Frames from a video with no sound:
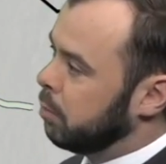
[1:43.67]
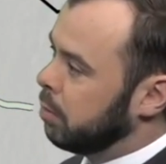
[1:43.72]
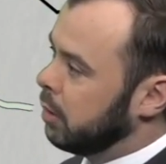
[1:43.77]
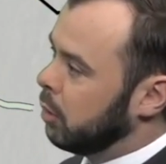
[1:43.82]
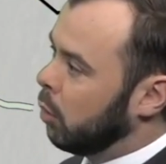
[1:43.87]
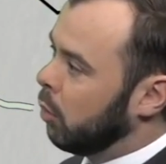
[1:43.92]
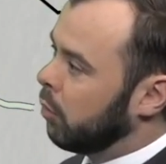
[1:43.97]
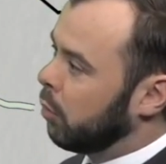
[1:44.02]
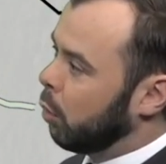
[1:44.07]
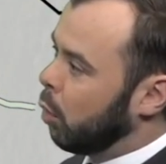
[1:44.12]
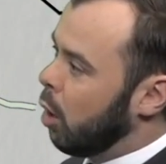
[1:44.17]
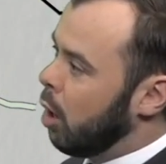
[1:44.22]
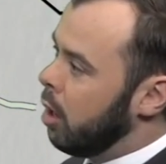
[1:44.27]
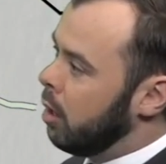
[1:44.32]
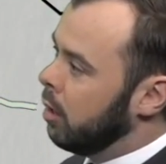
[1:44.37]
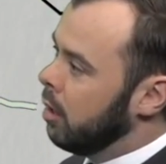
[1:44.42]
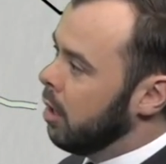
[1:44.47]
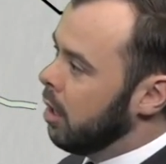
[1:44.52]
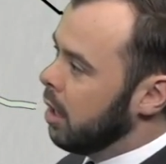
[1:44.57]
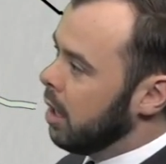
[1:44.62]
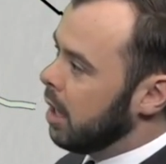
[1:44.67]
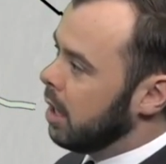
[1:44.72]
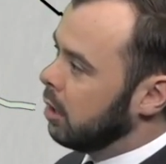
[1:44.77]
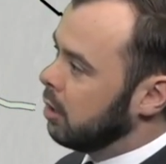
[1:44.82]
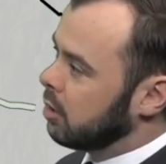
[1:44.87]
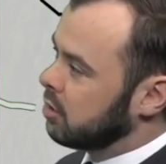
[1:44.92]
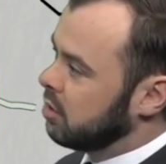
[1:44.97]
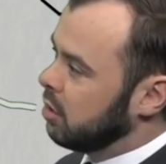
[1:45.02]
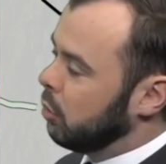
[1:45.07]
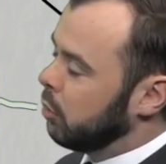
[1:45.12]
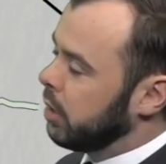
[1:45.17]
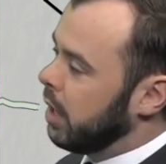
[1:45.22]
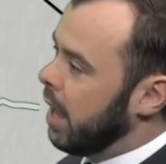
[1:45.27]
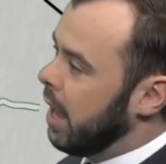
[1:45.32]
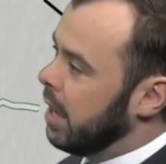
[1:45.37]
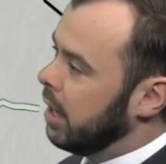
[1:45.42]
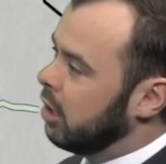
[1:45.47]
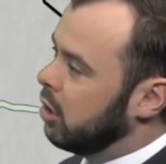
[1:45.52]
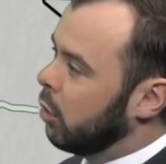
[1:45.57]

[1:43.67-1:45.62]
but overall it looks okay.